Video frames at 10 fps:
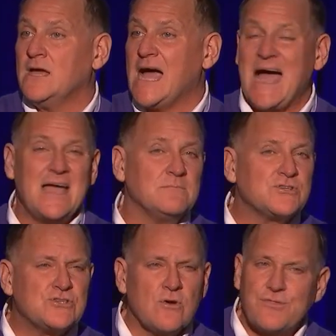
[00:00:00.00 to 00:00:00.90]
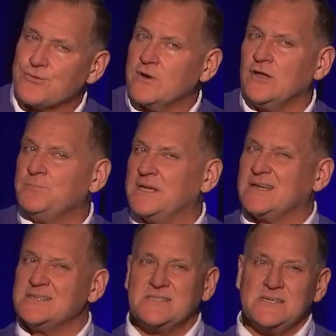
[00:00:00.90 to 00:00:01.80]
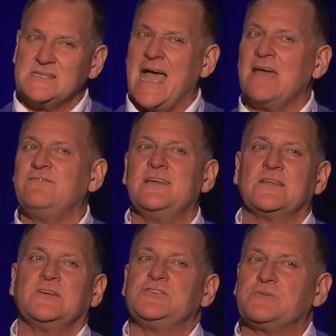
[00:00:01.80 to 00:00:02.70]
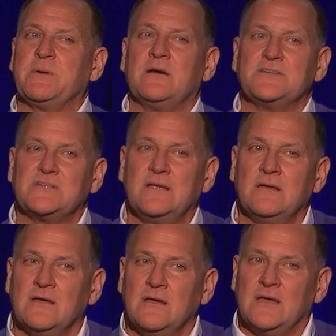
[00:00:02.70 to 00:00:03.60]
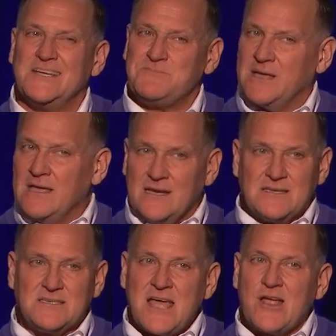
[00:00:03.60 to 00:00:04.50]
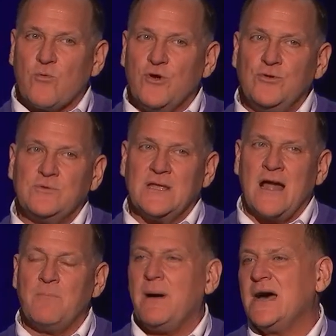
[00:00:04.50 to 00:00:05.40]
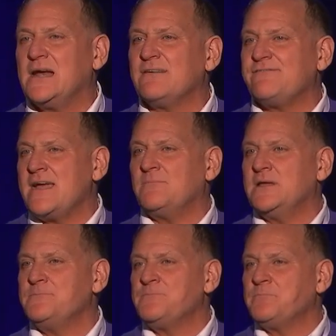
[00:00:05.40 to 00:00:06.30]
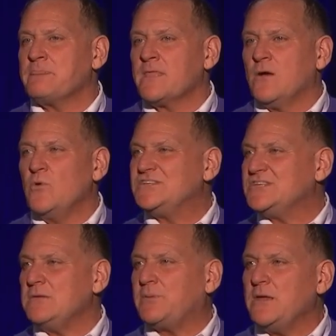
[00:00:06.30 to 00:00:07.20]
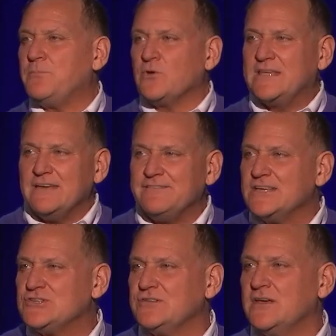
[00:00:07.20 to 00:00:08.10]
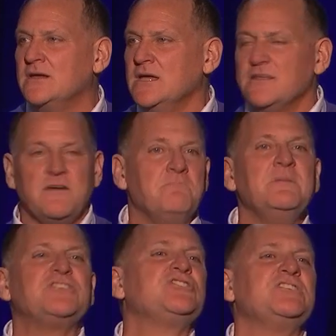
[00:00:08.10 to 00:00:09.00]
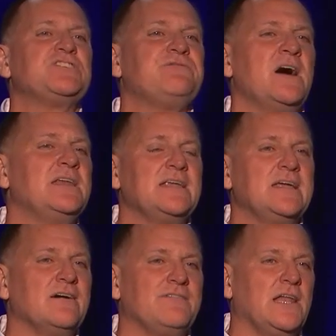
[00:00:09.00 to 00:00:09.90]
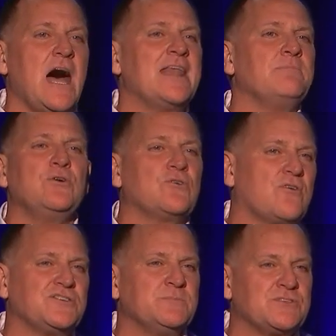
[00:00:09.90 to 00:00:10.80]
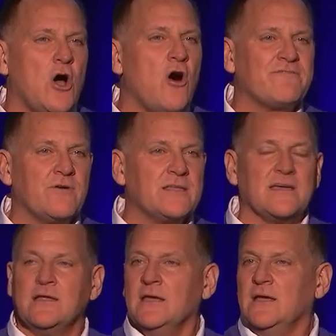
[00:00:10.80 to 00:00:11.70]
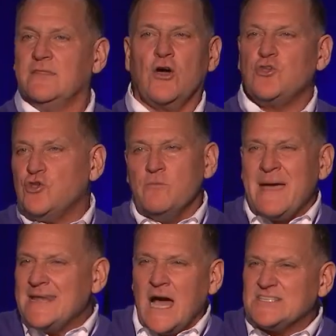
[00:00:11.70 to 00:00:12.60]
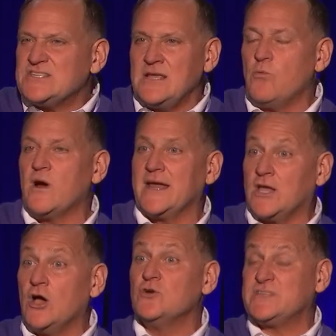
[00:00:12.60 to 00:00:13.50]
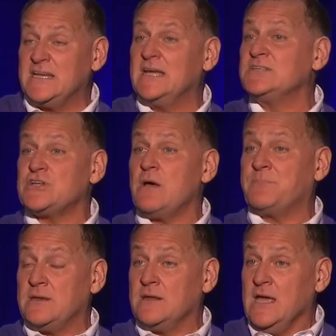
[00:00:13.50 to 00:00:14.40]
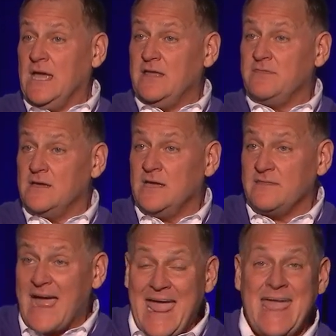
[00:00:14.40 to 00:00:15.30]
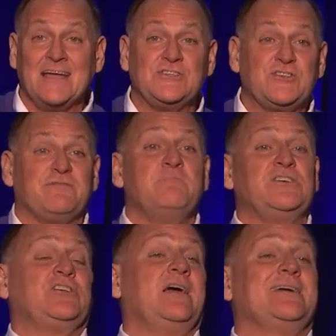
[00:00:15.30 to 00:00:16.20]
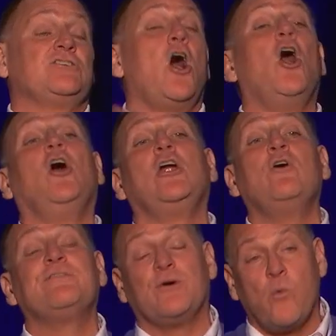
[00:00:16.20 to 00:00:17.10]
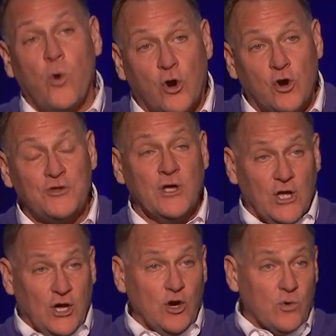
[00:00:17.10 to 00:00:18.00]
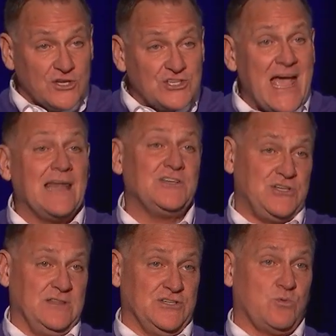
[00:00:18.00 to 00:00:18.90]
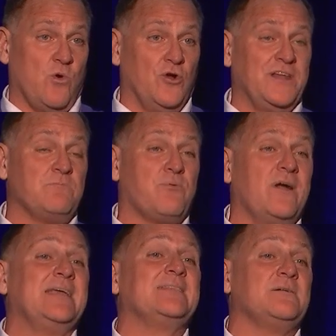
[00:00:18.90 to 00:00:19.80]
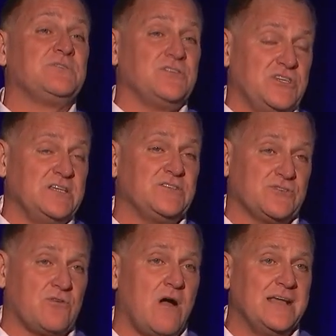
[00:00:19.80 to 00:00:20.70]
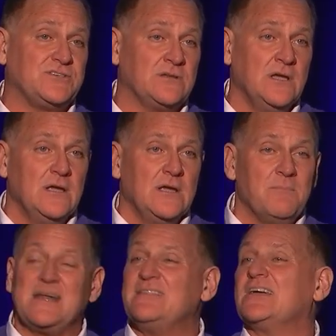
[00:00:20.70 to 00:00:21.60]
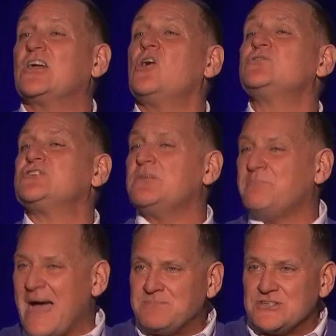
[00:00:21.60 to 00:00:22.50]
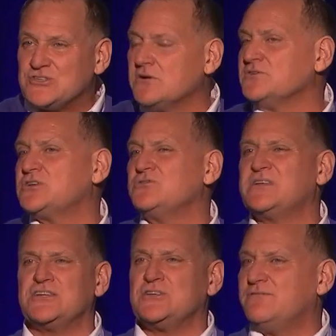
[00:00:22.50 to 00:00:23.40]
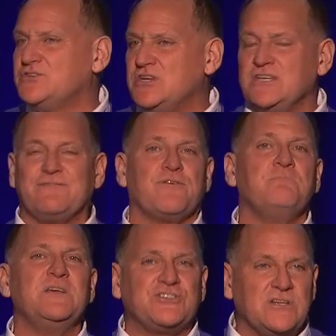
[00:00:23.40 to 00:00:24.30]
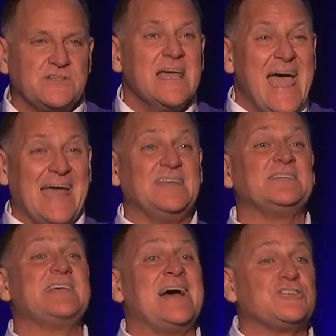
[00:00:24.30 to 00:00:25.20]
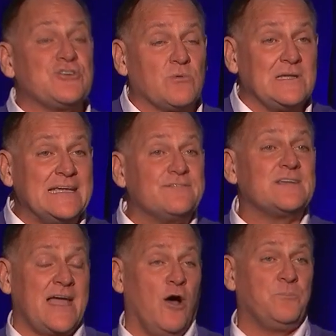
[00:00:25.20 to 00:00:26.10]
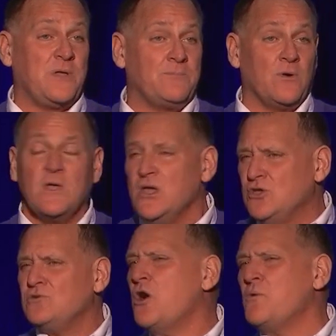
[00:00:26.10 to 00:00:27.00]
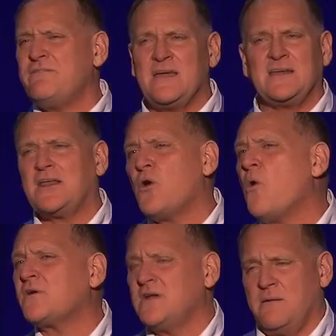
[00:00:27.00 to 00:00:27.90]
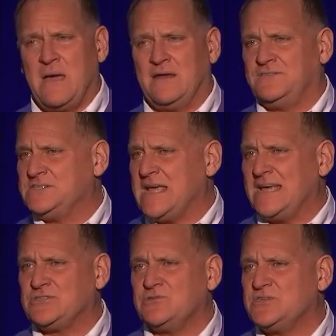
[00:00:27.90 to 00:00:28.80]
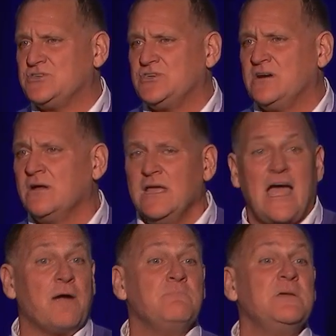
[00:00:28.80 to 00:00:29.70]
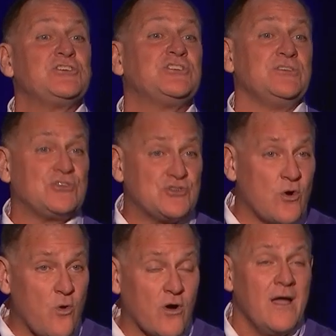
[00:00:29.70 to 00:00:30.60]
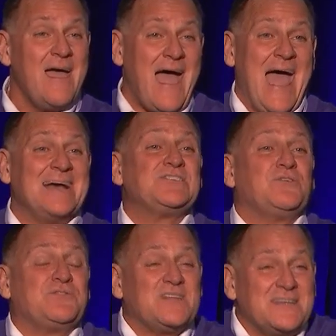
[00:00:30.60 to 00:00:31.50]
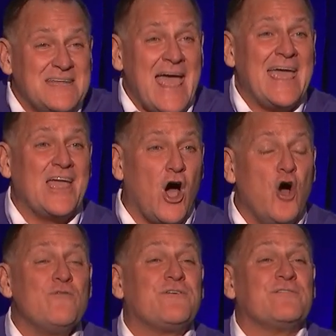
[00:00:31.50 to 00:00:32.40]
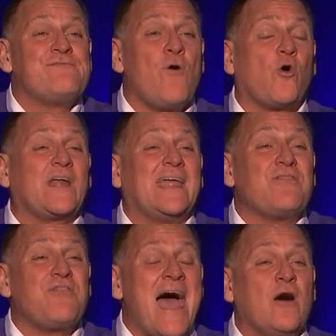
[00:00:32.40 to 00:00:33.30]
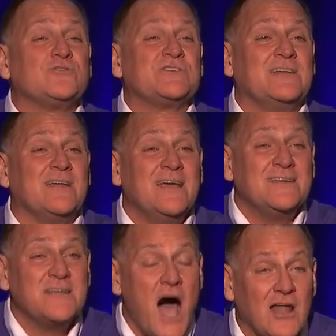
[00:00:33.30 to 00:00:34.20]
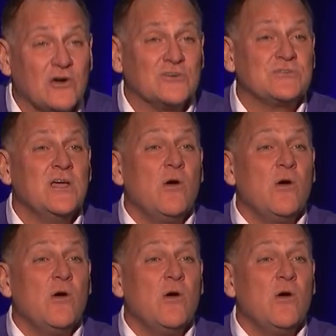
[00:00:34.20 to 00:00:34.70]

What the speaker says: I am so thrilled because this Advent conspiracy is beginning to take root in our Bon Air family. We see people giving to the missions funding of the Lottie Moon Christmas offering that, though you may not see where it goes, it ends up in the hands of missionaries all over the world who are challenging this world and bringing them to Jesus Christ. Money that goes to the Baptist General Association of Virginia for missions and disaster relief to help people. You know we've had an inordinate amount of disasters this year. Our mission store, as of today, over $40,000.